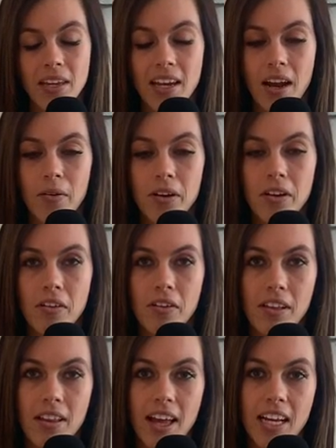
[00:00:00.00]
an hour or
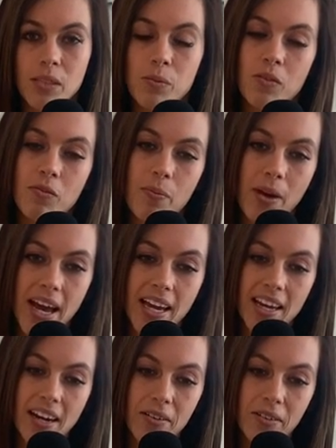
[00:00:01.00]
the clocks move
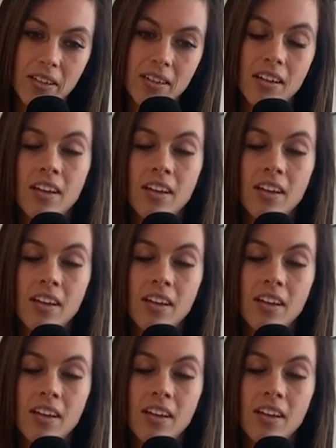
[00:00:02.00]
back an hour.